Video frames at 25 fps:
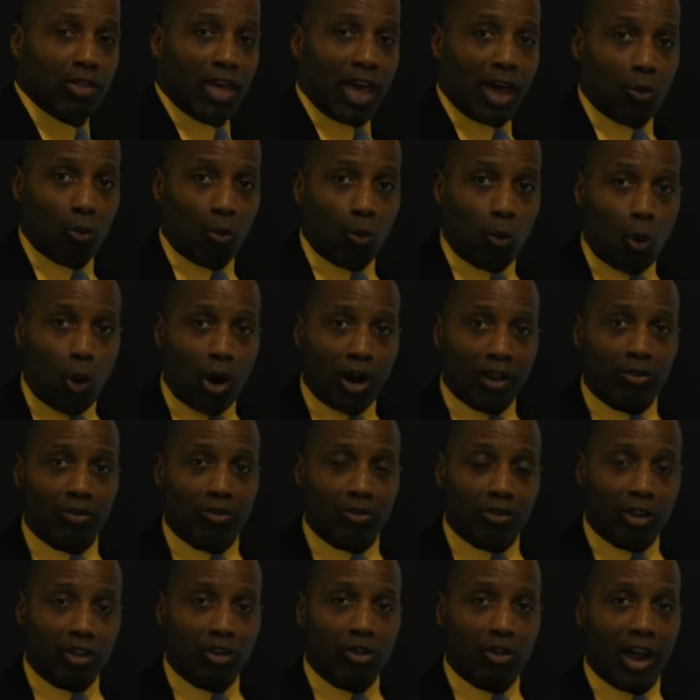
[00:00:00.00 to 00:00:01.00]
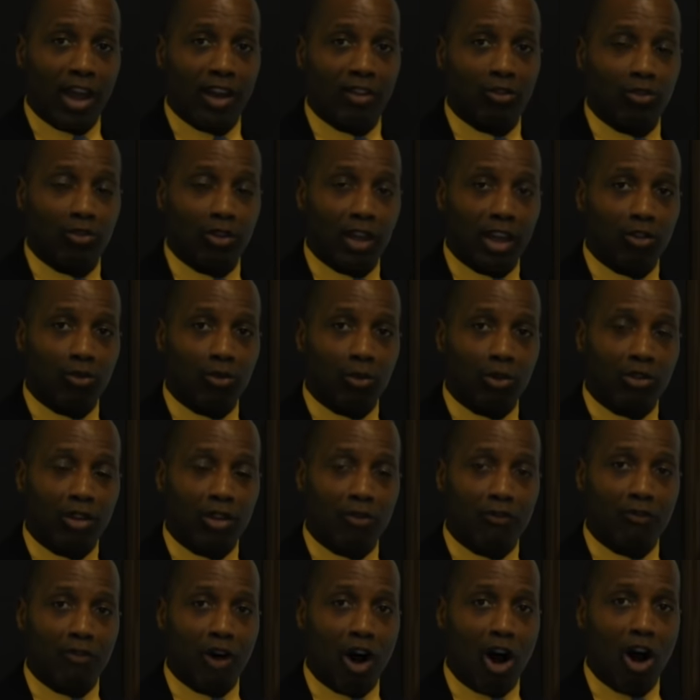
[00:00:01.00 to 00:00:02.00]
that once the United States was
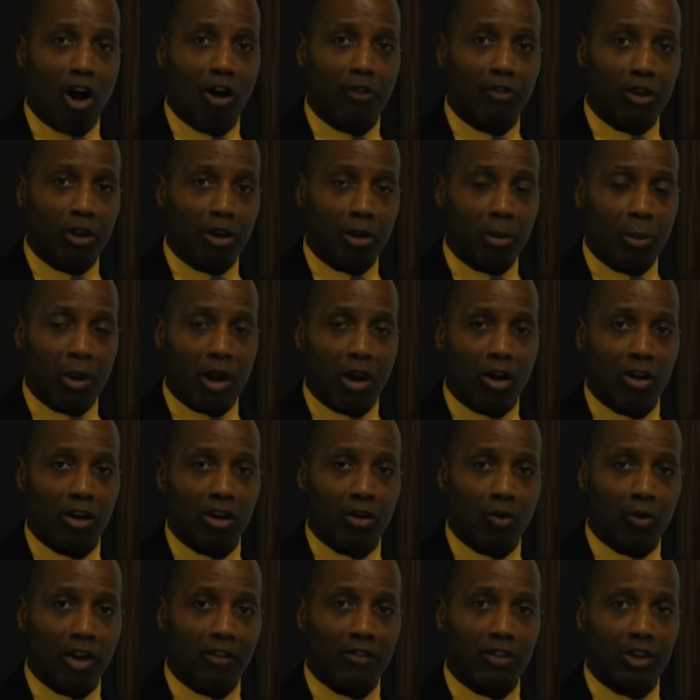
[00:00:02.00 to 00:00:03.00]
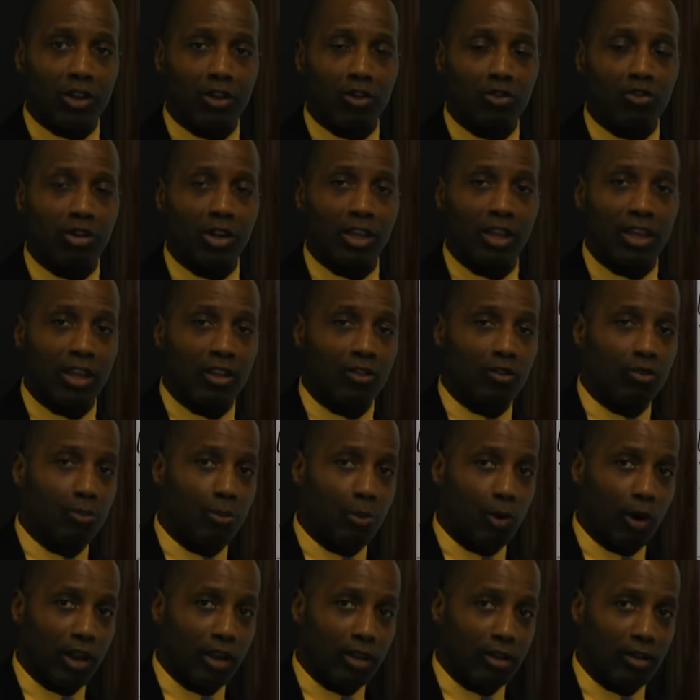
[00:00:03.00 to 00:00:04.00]
involved in the American Revolution
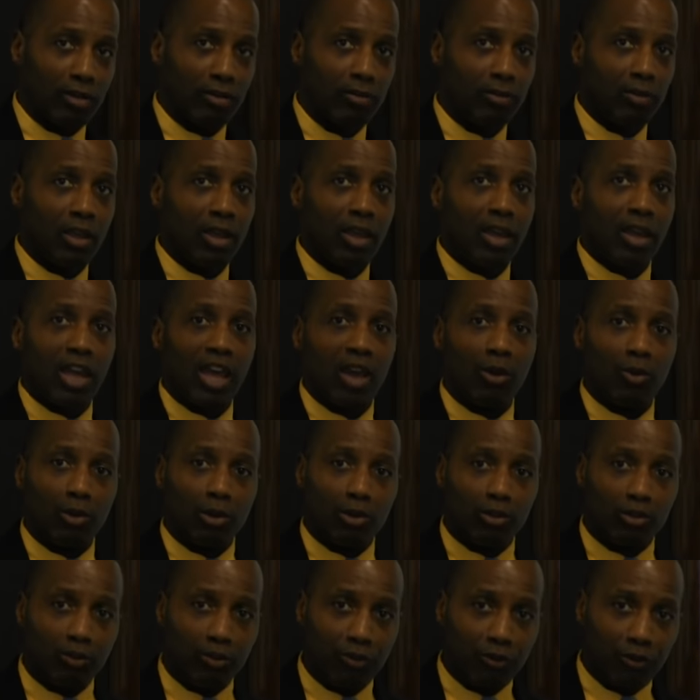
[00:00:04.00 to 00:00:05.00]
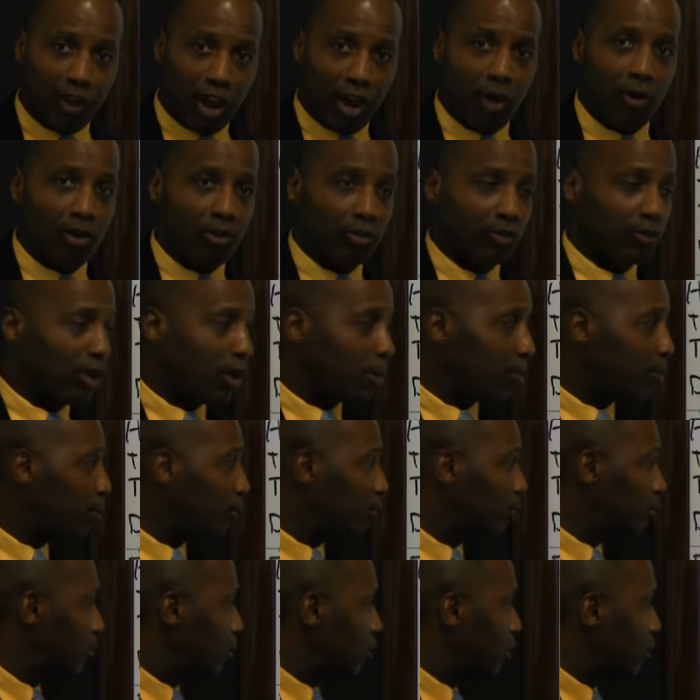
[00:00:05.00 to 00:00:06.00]
against Britain, it was very
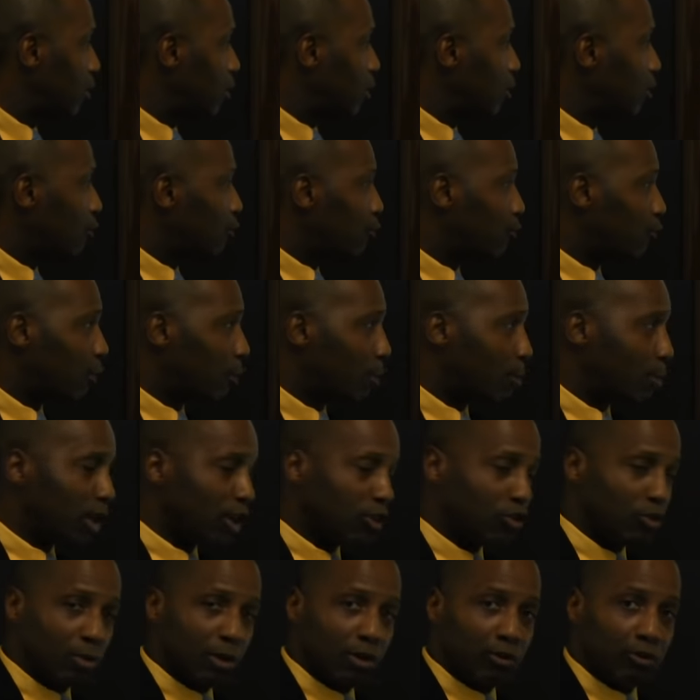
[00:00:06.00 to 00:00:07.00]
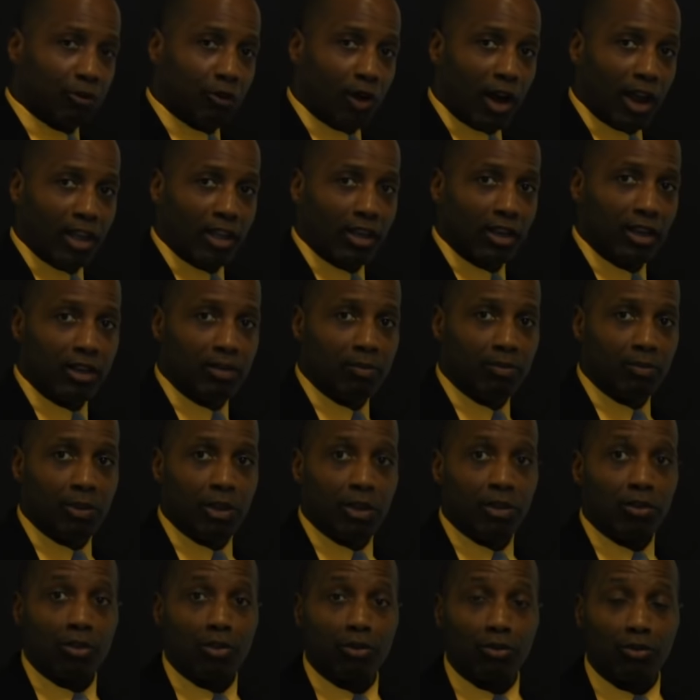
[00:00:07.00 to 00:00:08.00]
simple for Benjamin Franklin
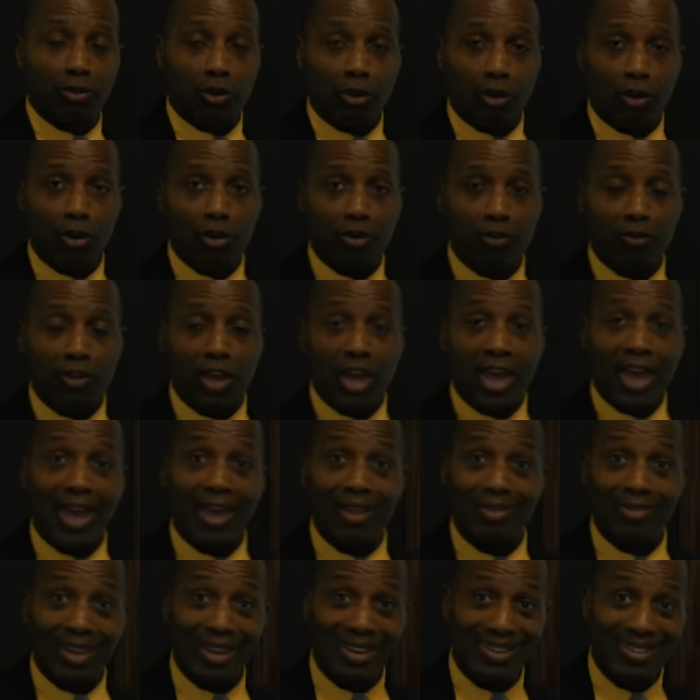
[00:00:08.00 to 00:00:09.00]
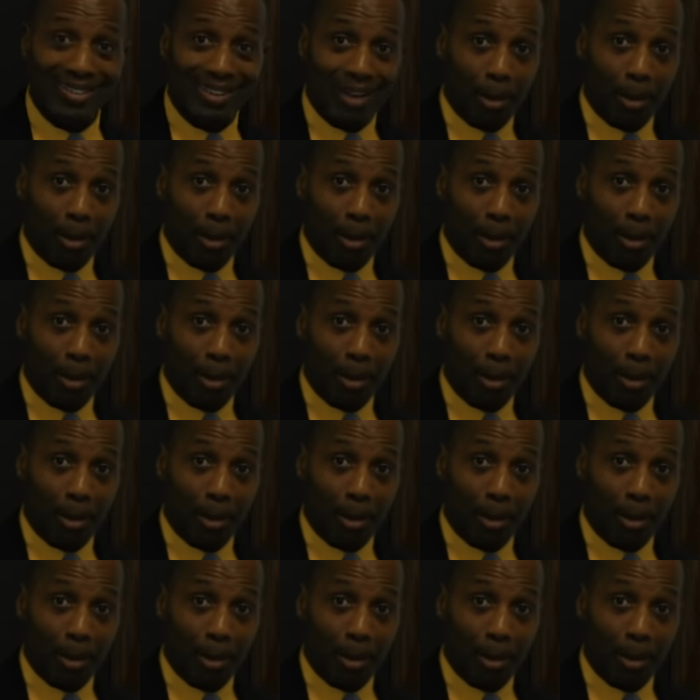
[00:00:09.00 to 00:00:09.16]
to serve as a